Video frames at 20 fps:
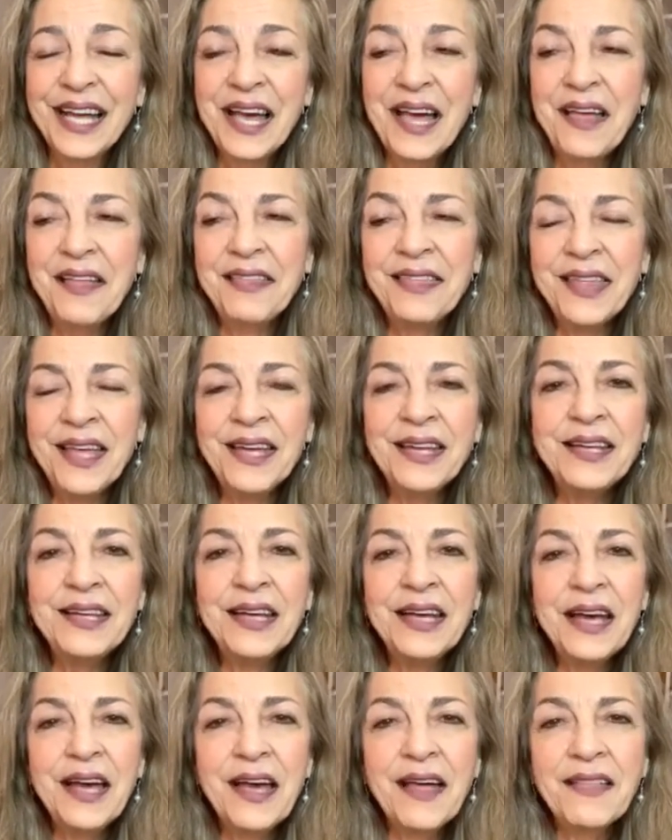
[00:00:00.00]
then
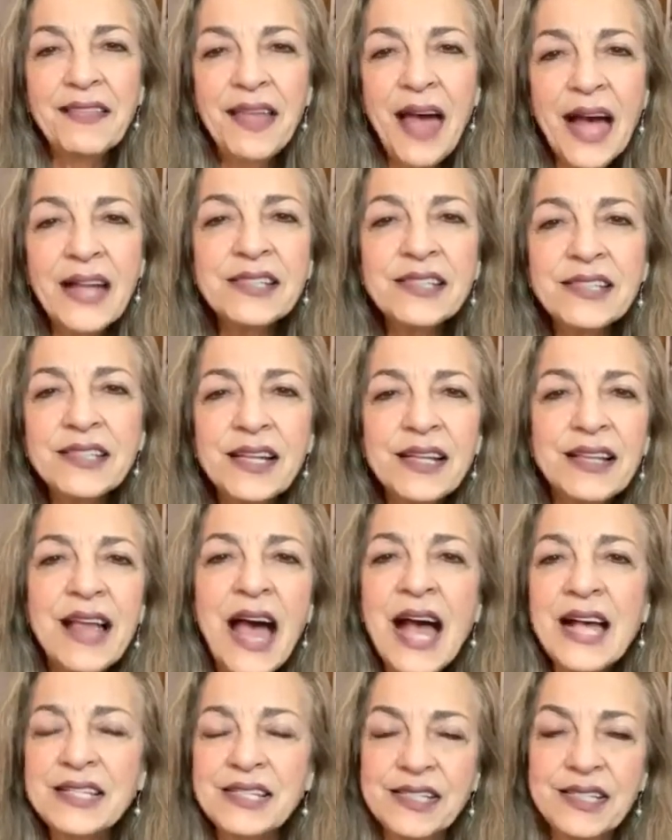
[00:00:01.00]
that's the
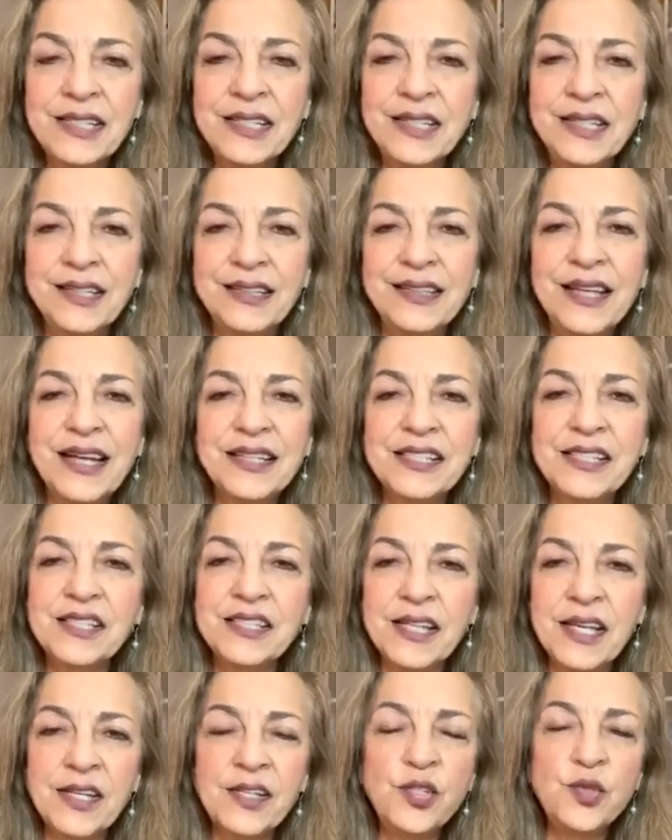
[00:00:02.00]
last thing that
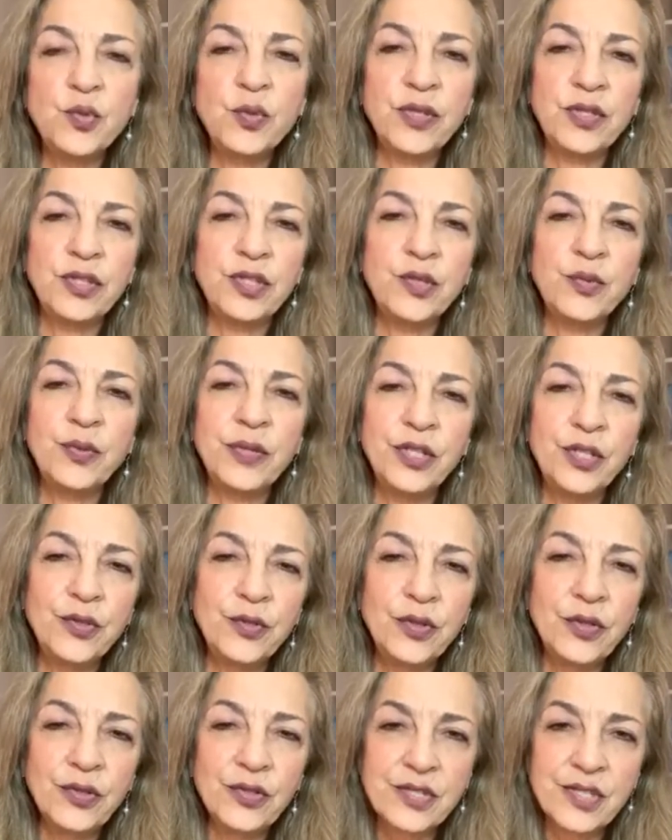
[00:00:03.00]
stays with you when you
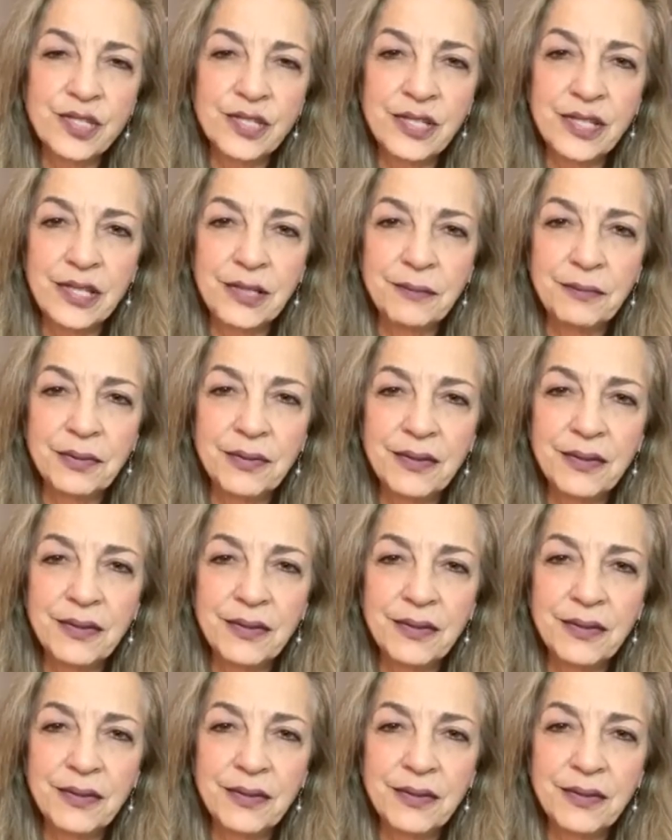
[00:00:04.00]
go to sleep.